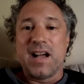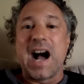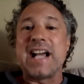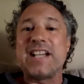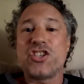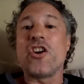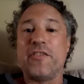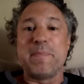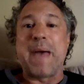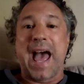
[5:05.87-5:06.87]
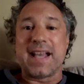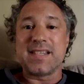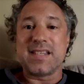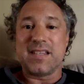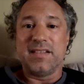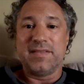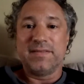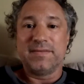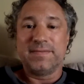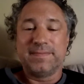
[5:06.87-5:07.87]
I served Mass
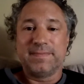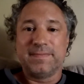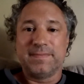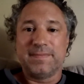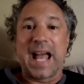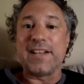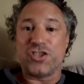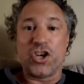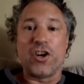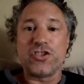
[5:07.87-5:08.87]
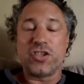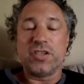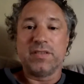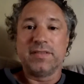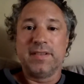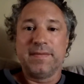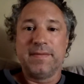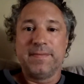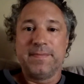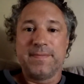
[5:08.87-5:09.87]
at church.
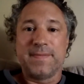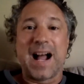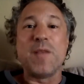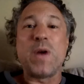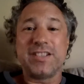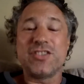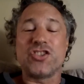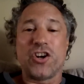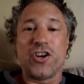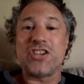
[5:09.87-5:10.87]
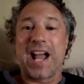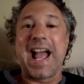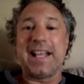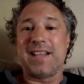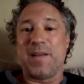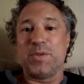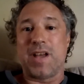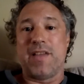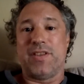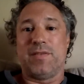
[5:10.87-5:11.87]
I went to church. I was
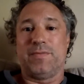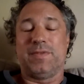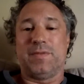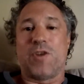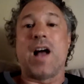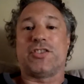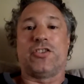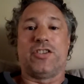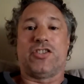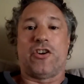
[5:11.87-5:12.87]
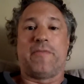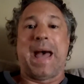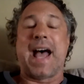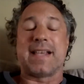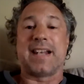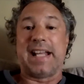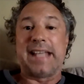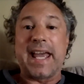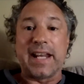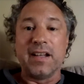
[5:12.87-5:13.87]
on the roster to serve Mass, and I
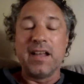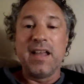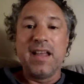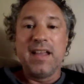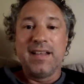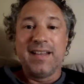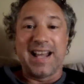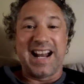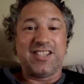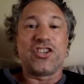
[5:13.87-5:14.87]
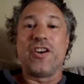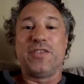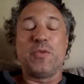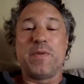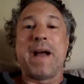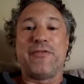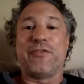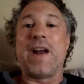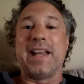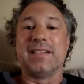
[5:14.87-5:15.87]
did. And I served it with my
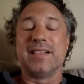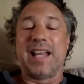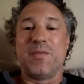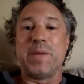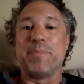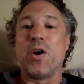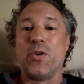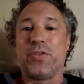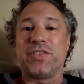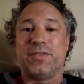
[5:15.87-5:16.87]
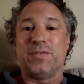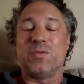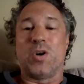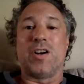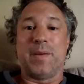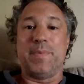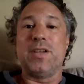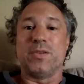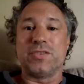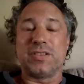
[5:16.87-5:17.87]
friend, and we both were
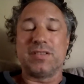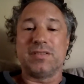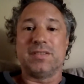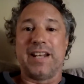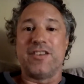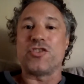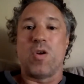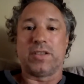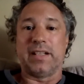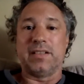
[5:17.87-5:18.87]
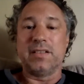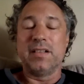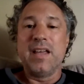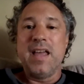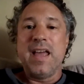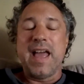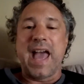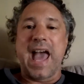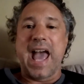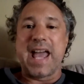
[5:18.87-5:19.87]
abused and assaulted.
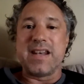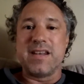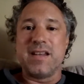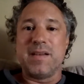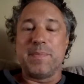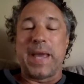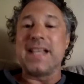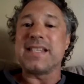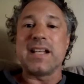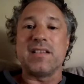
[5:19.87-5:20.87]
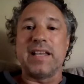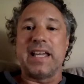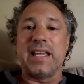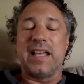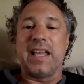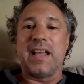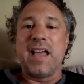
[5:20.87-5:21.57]
And basically,